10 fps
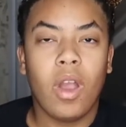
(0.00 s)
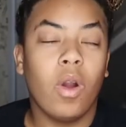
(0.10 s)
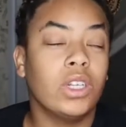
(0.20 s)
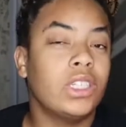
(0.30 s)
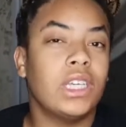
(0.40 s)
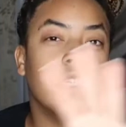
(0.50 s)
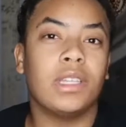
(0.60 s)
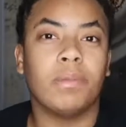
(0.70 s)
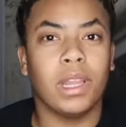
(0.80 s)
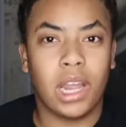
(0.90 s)
Or she said
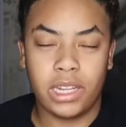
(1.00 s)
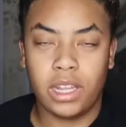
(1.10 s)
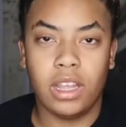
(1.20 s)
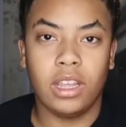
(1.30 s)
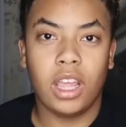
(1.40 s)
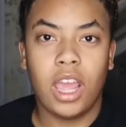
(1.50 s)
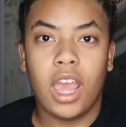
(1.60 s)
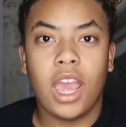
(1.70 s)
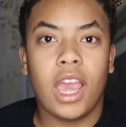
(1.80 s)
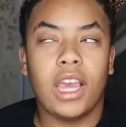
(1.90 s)
something like that.
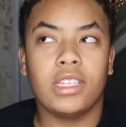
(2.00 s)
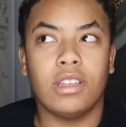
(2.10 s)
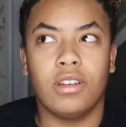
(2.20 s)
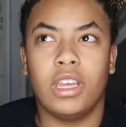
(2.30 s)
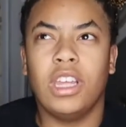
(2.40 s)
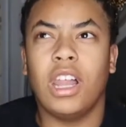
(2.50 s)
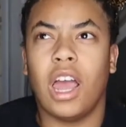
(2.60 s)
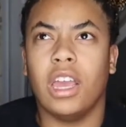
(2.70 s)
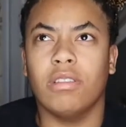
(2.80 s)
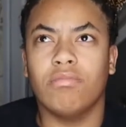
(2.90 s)
And so he
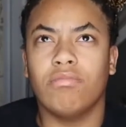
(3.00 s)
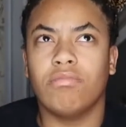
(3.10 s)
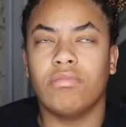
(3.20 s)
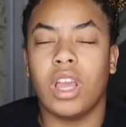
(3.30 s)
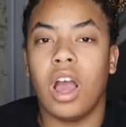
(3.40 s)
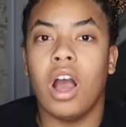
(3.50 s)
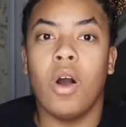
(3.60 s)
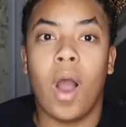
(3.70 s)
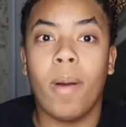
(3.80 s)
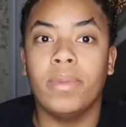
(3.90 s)
like,
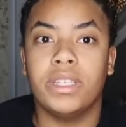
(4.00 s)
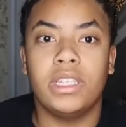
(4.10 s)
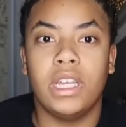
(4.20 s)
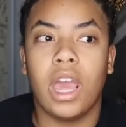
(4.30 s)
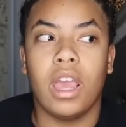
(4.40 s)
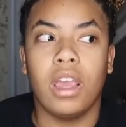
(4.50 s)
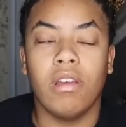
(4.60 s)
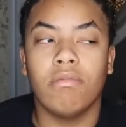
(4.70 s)
oh, I'm a CA.